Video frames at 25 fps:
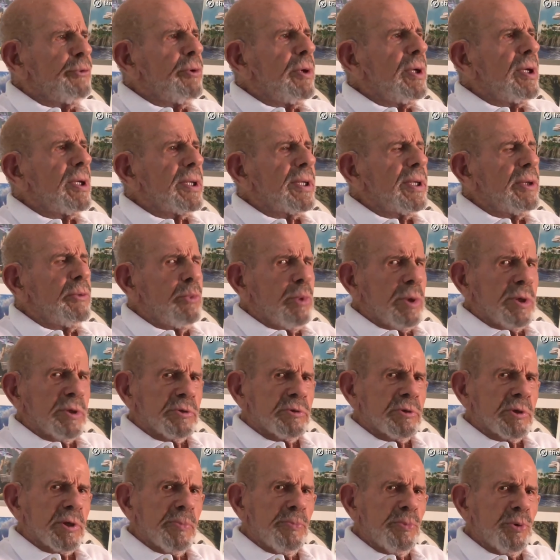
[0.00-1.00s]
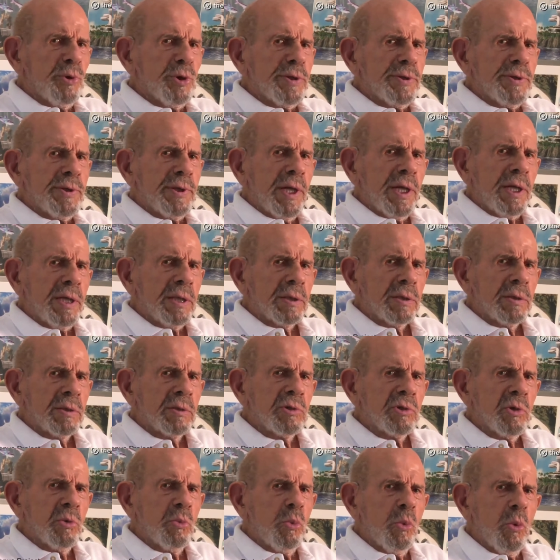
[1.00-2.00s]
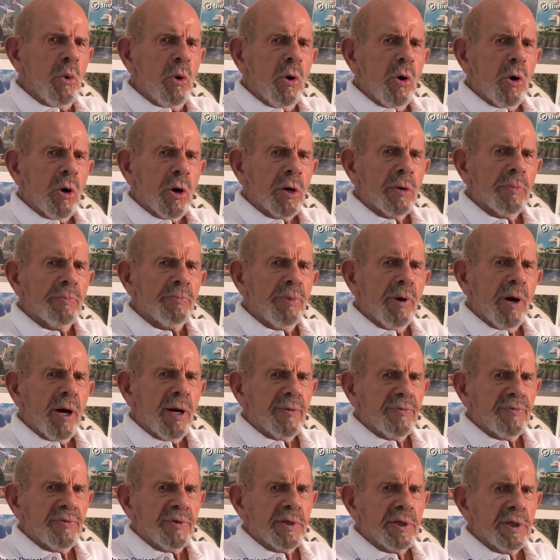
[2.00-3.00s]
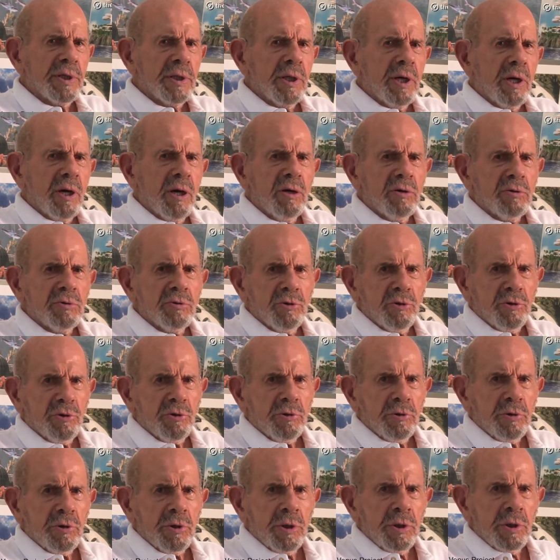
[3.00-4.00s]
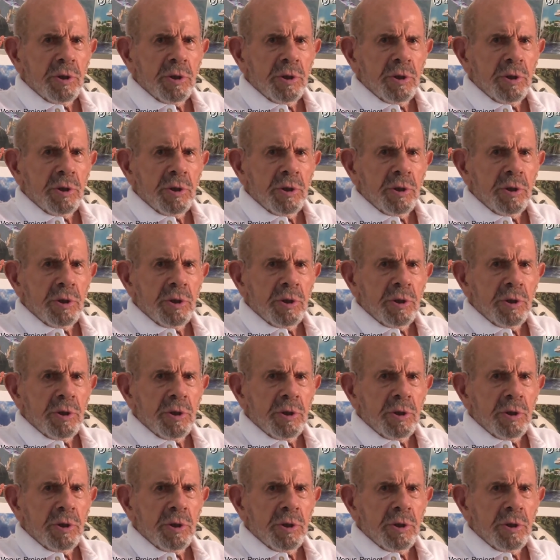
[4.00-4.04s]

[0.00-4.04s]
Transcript: really wish to put an end to war, poverty, hunger,